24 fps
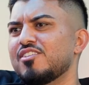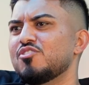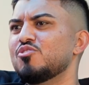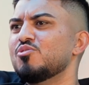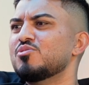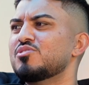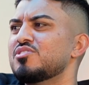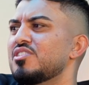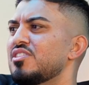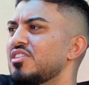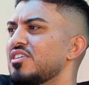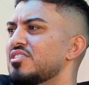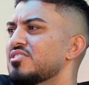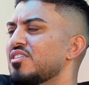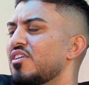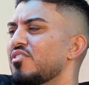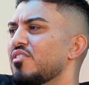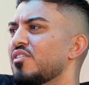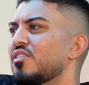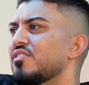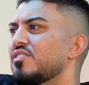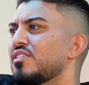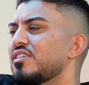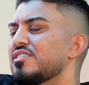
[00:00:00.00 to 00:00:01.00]
then you see these
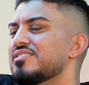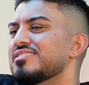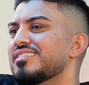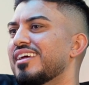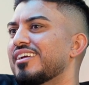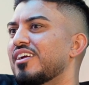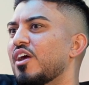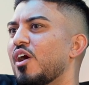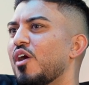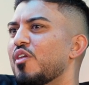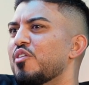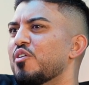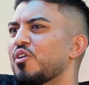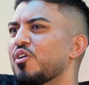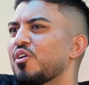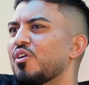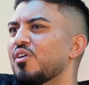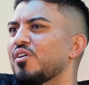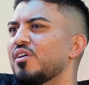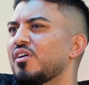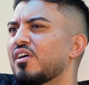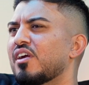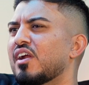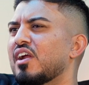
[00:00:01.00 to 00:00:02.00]

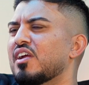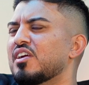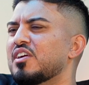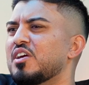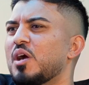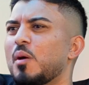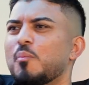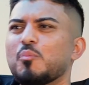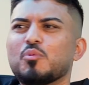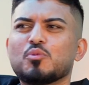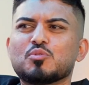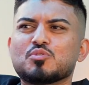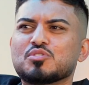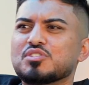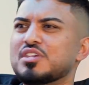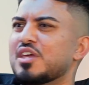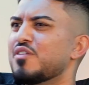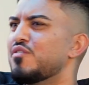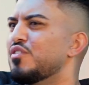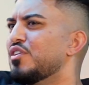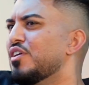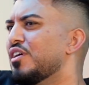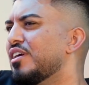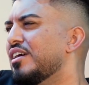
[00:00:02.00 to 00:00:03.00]
other couples
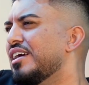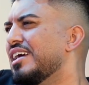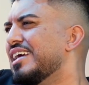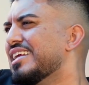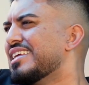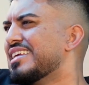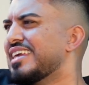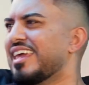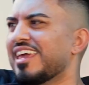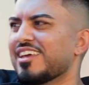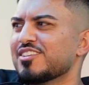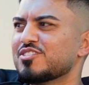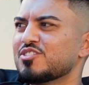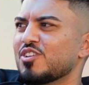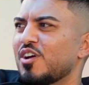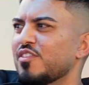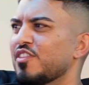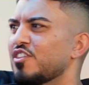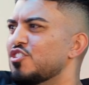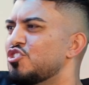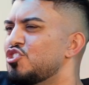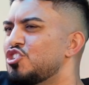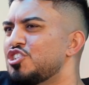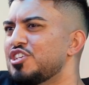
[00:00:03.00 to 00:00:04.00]
give a kiss
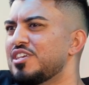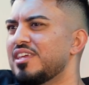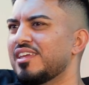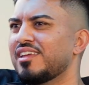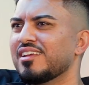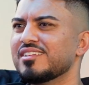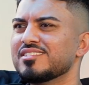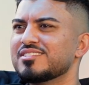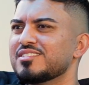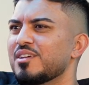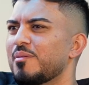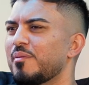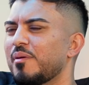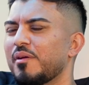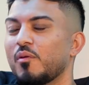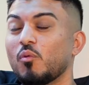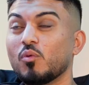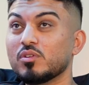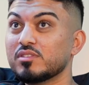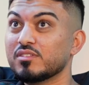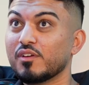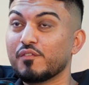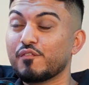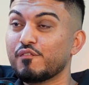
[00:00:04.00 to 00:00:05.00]
on the cheek and something like,
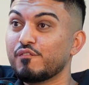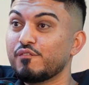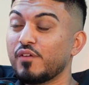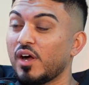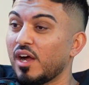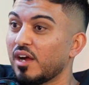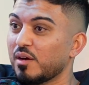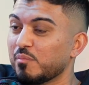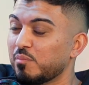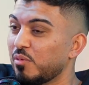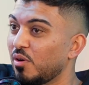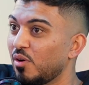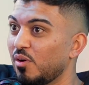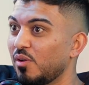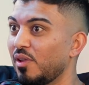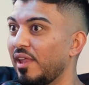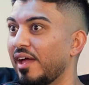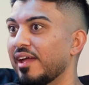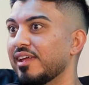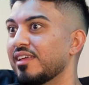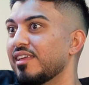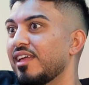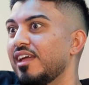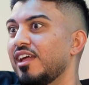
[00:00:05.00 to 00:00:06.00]
what the fuck, bro?
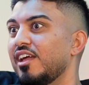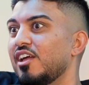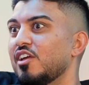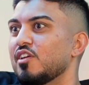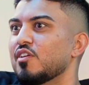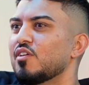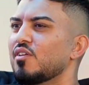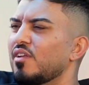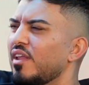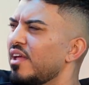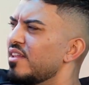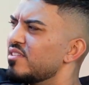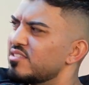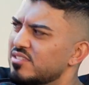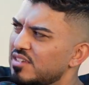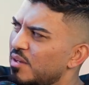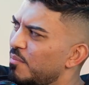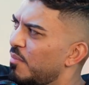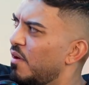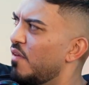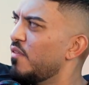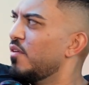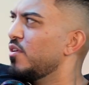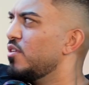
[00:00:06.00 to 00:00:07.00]
Like you're letting
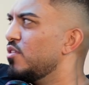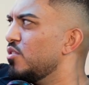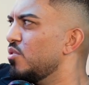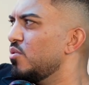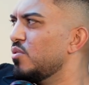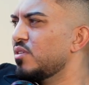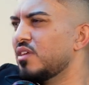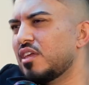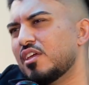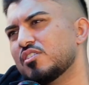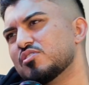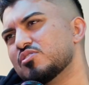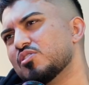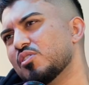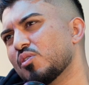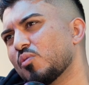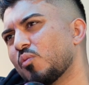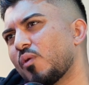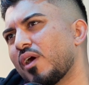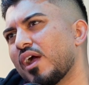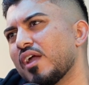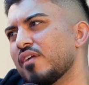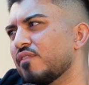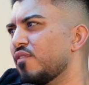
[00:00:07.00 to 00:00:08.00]
some other dude kiss your
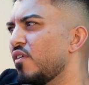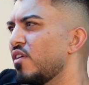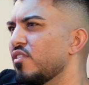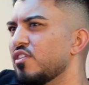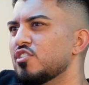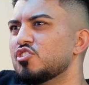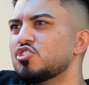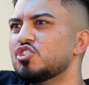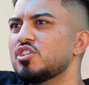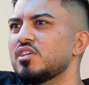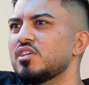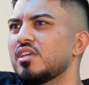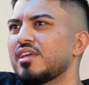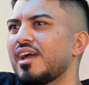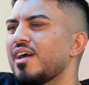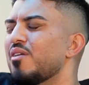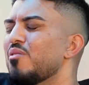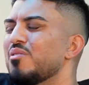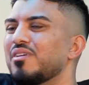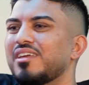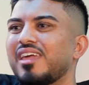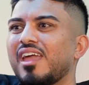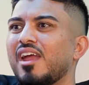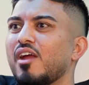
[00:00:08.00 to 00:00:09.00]
wife on the cheek. I
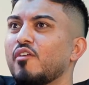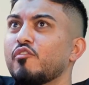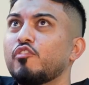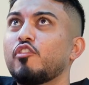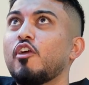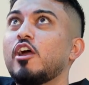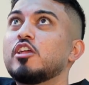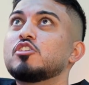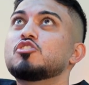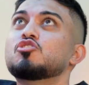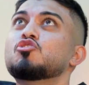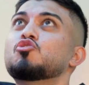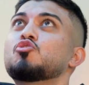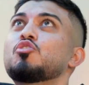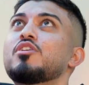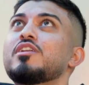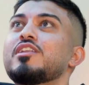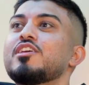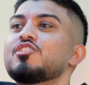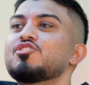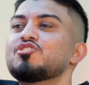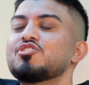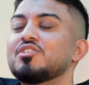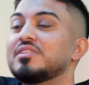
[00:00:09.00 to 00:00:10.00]
don't care if that's
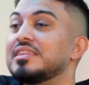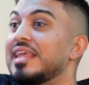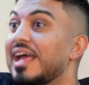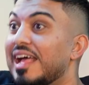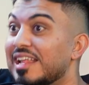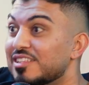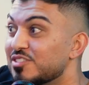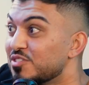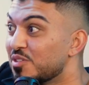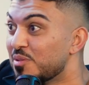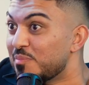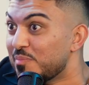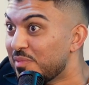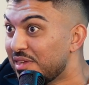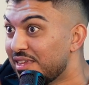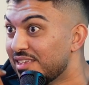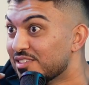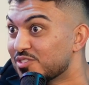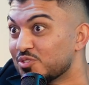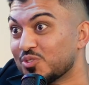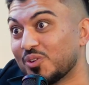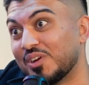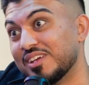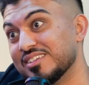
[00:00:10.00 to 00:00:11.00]
tradition. That to me
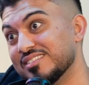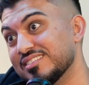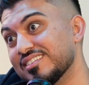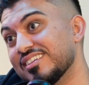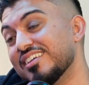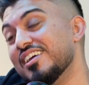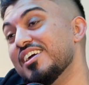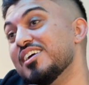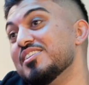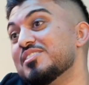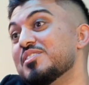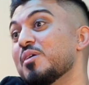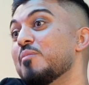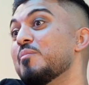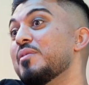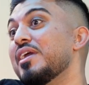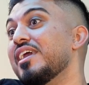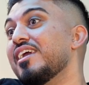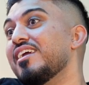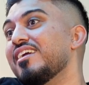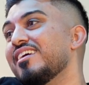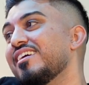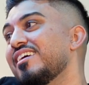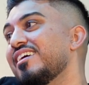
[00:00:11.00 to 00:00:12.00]
is crazy. To
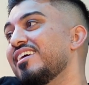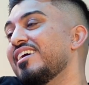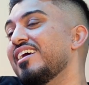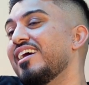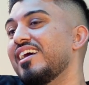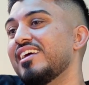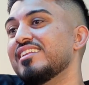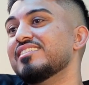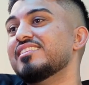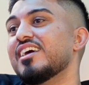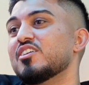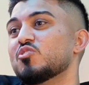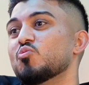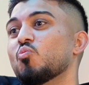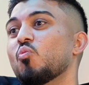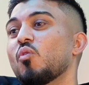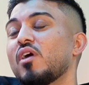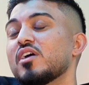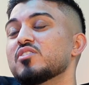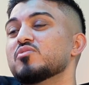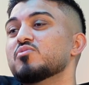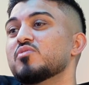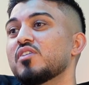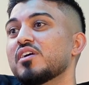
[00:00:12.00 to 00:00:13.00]
me, that's
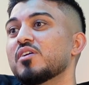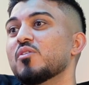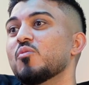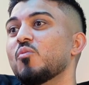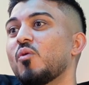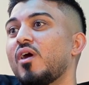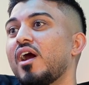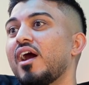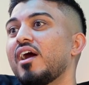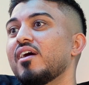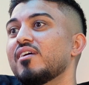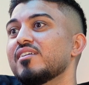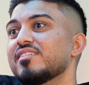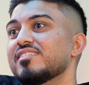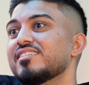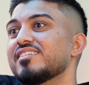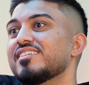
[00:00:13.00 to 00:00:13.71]
fucking wild.